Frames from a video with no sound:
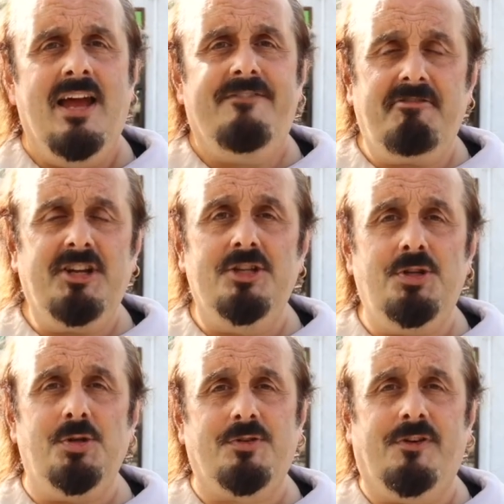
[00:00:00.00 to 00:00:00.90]
Very
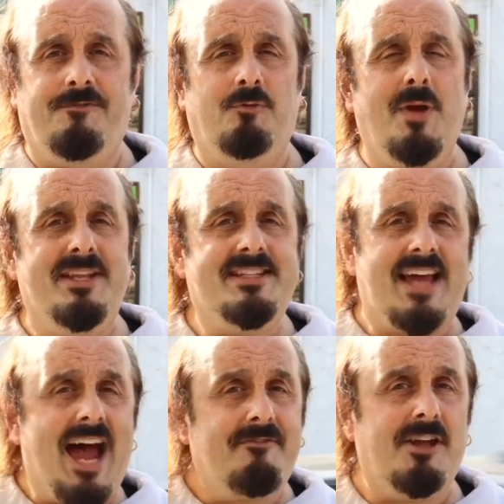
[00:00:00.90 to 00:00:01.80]
unusual for women to
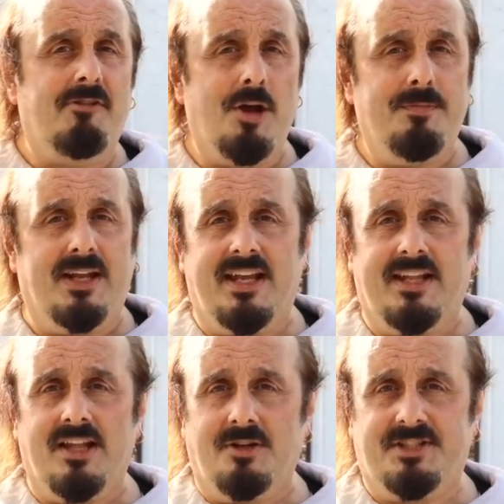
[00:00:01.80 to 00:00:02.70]
have their own money
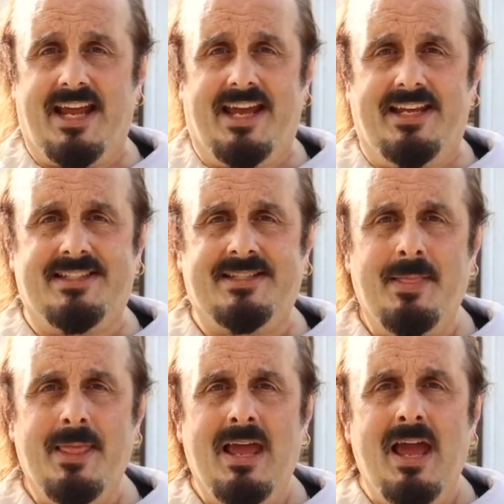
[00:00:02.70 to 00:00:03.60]
in those days,
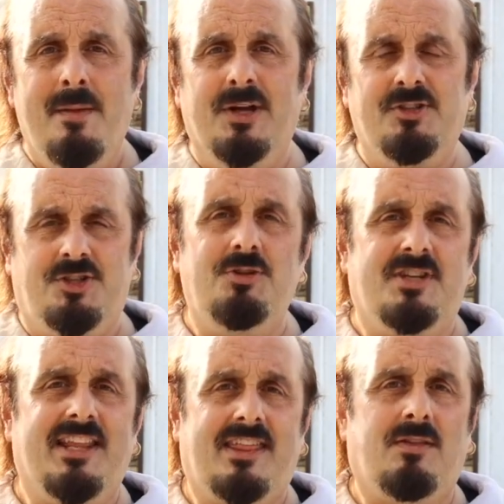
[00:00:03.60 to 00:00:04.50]
but
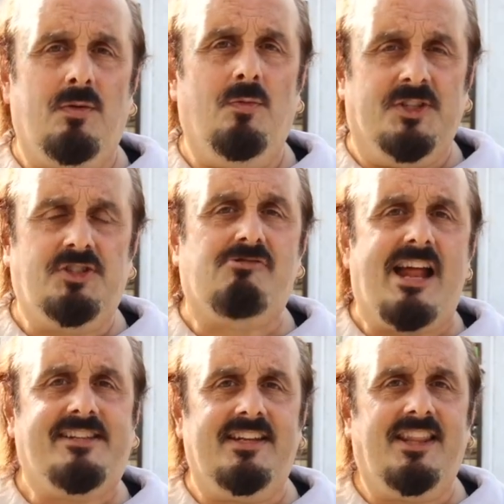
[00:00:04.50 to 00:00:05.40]
Judith was
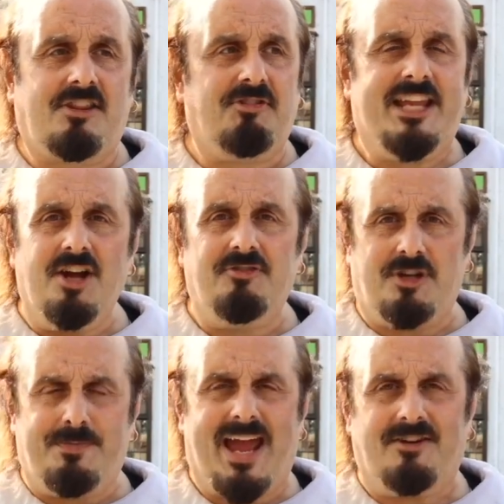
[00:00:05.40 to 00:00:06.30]
granted
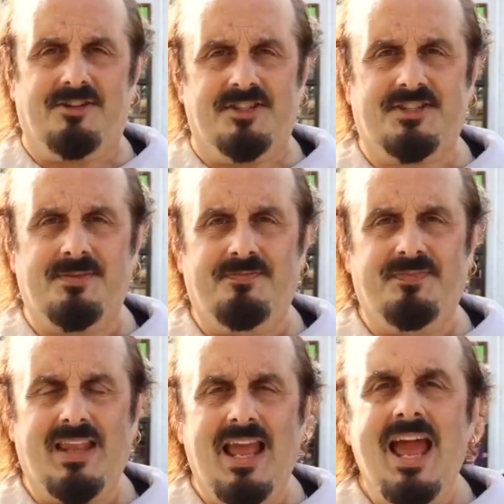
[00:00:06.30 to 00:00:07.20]
£300.
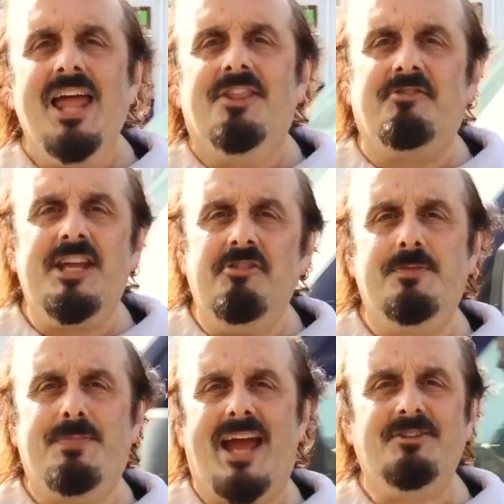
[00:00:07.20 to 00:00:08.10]

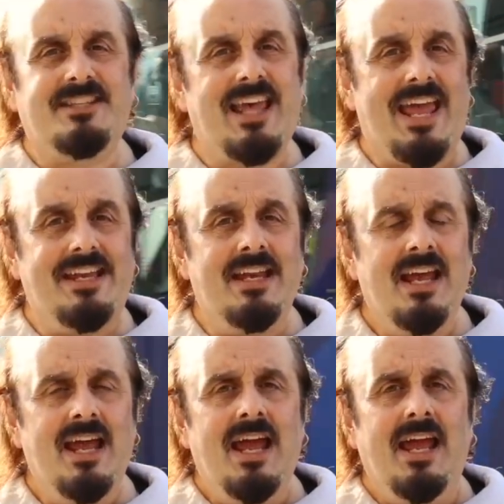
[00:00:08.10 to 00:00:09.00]
£300 then
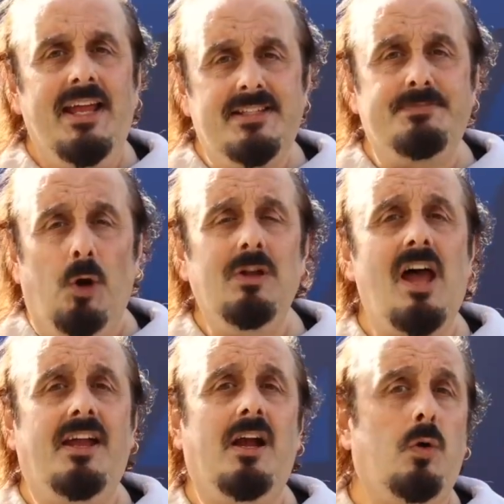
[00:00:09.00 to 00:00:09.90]
is more
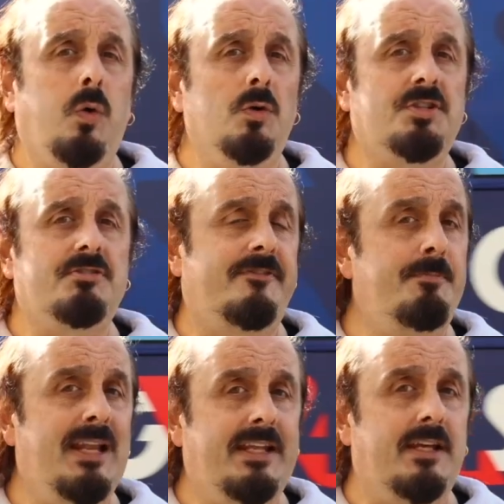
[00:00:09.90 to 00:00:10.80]
like
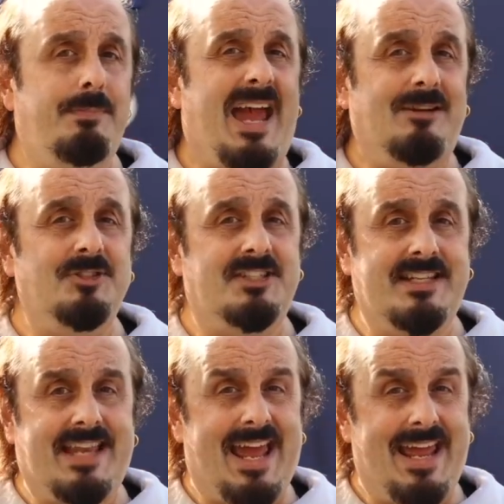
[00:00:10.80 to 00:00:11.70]
£250,000
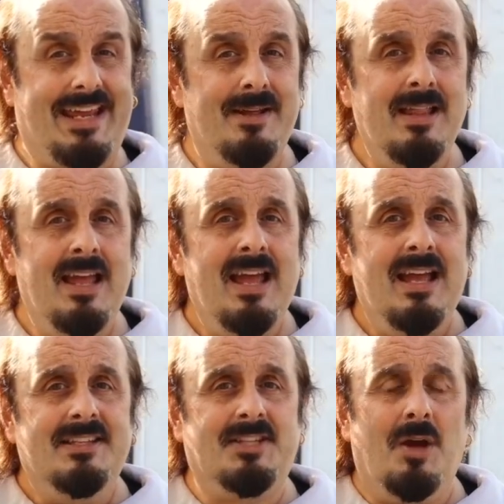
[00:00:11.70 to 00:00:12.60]
today.
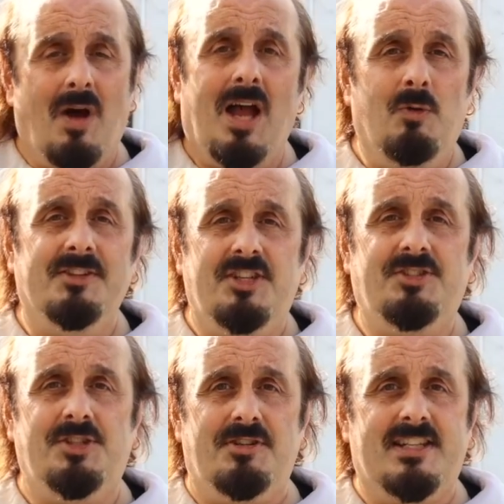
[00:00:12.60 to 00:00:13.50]
So I wanted
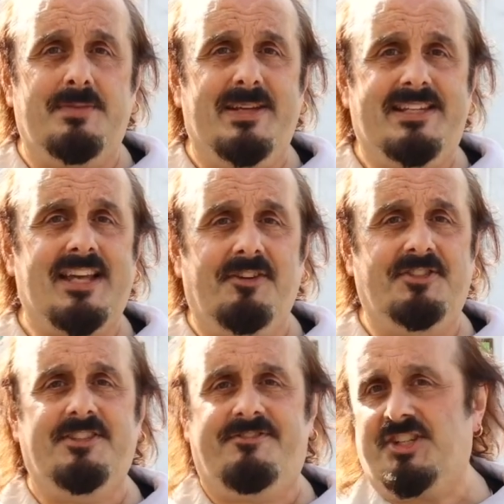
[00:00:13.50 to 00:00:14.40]
Judith to be
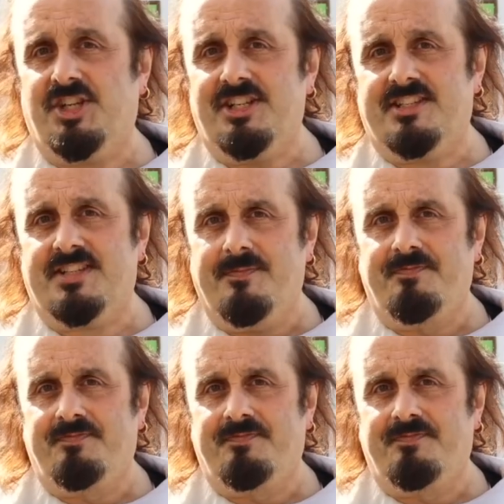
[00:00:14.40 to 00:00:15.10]
self-sufficient.